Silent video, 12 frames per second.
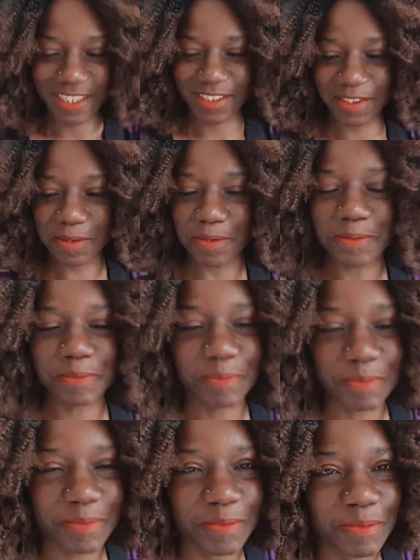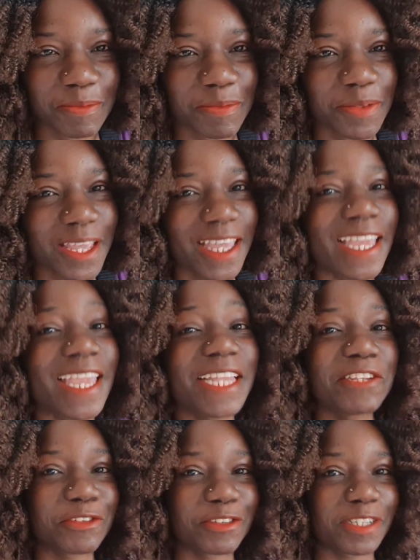So
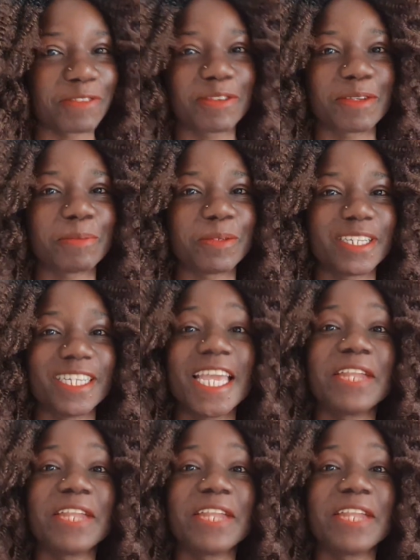get yourself some tea,